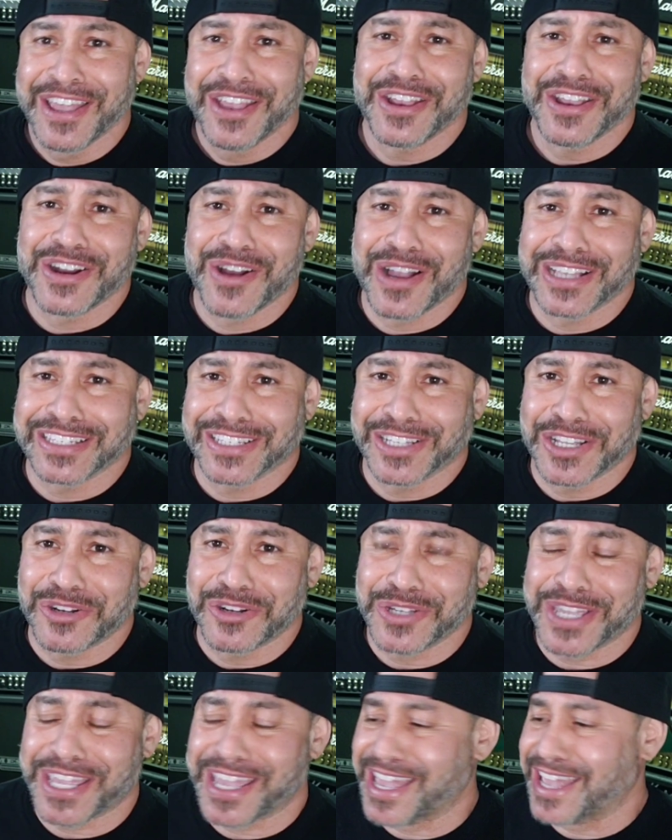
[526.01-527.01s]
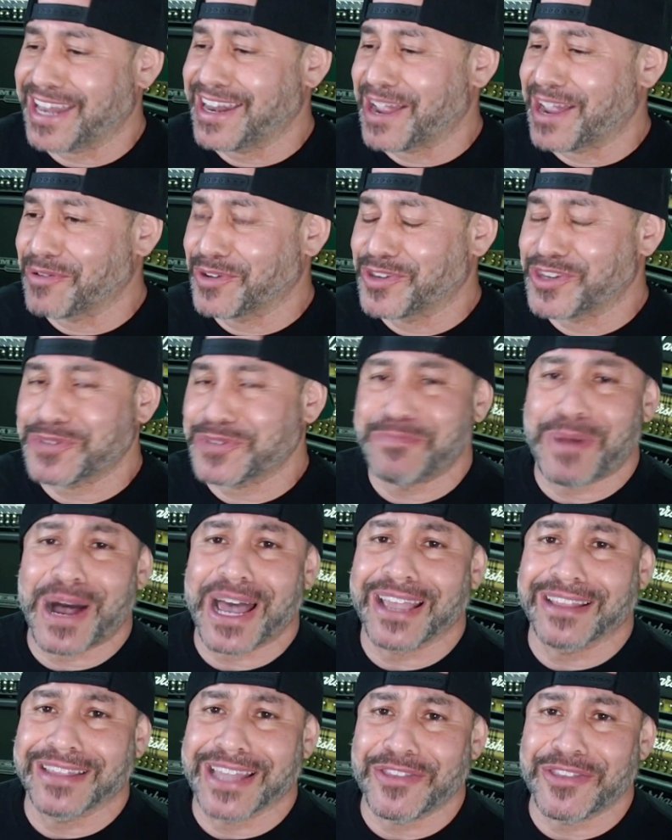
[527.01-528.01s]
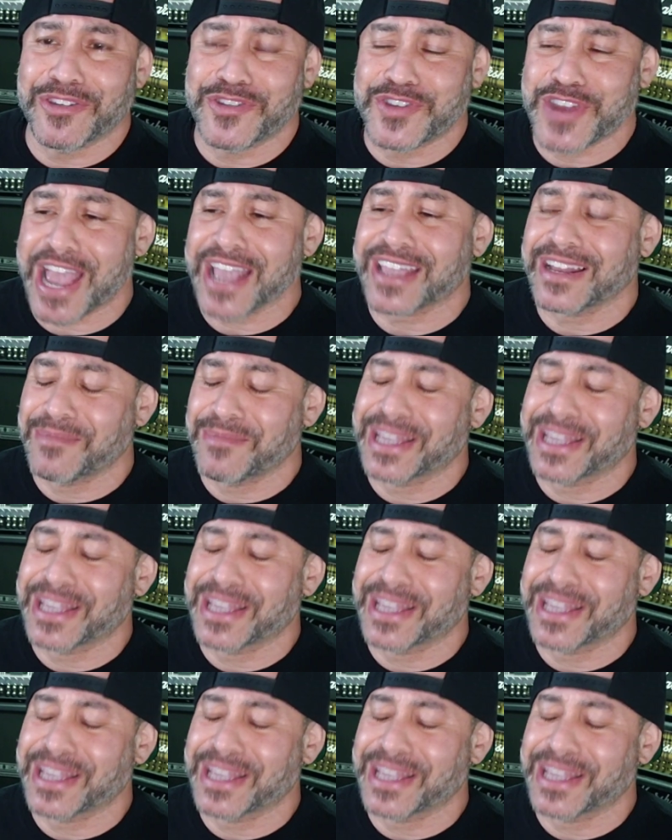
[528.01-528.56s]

You know, as a little kid, I would just buy a leather jacket.